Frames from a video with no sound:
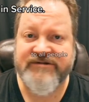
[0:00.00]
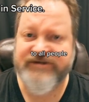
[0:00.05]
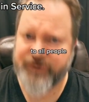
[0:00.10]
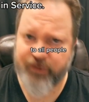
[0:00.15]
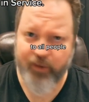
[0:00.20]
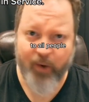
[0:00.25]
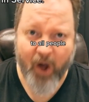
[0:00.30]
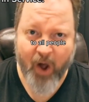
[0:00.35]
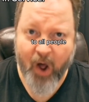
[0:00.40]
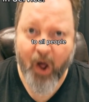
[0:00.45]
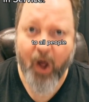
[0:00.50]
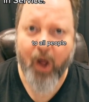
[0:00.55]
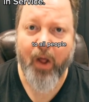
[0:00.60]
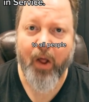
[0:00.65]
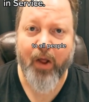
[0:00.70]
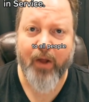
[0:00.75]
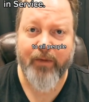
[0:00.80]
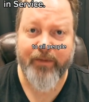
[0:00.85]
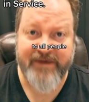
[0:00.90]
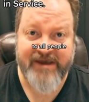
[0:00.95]
to
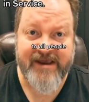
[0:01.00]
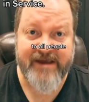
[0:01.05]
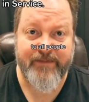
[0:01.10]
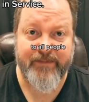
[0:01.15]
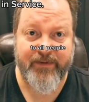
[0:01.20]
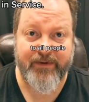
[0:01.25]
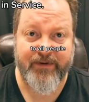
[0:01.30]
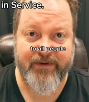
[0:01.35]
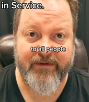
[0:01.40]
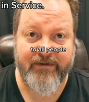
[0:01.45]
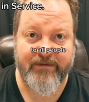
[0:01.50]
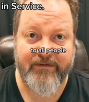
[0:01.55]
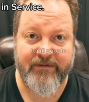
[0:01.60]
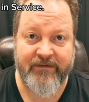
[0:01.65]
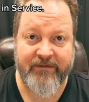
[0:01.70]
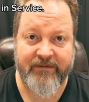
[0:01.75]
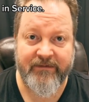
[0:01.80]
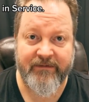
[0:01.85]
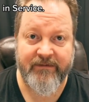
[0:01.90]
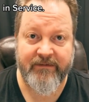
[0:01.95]
all people.
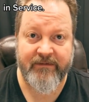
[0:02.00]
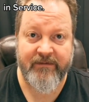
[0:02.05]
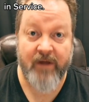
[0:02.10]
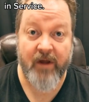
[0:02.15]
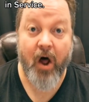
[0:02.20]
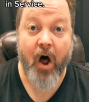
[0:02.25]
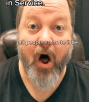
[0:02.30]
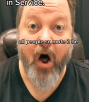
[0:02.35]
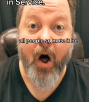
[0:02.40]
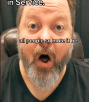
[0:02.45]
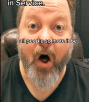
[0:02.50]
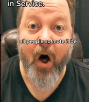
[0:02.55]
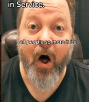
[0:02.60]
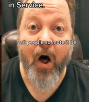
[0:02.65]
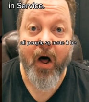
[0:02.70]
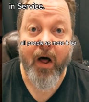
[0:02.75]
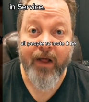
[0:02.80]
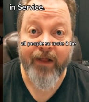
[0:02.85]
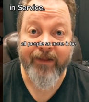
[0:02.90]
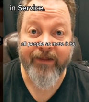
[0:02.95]

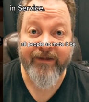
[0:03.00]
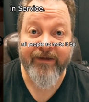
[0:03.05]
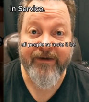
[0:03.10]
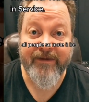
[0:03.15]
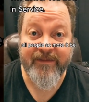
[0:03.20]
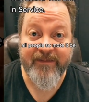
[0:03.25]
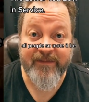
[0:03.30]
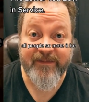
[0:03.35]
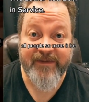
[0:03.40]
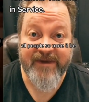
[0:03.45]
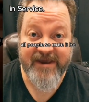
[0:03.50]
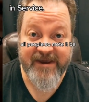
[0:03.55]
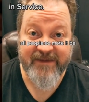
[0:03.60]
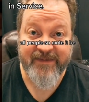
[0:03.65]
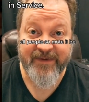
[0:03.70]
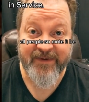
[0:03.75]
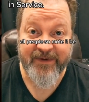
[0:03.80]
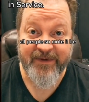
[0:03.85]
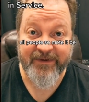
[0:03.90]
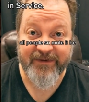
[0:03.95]
All
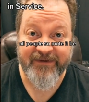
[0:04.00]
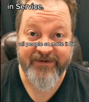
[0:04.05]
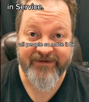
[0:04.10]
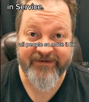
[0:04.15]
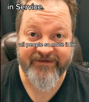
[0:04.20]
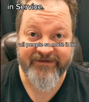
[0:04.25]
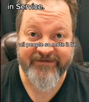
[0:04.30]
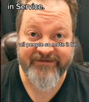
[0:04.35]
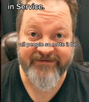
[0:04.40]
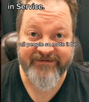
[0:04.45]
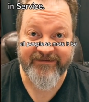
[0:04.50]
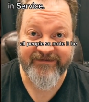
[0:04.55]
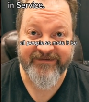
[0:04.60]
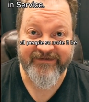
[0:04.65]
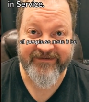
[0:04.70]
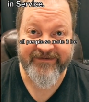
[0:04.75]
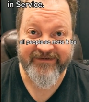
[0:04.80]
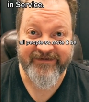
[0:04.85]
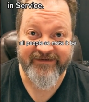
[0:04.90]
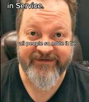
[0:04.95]
people.
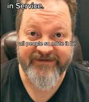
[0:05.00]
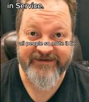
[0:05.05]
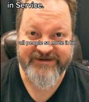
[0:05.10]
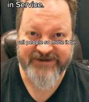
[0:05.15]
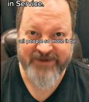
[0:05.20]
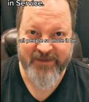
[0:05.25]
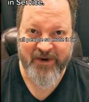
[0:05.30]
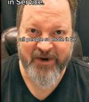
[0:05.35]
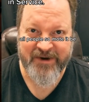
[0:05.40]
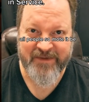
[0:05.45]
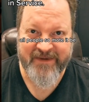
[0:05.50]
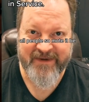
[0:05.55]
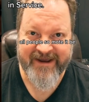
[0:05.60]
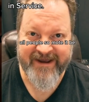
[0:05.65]
So might it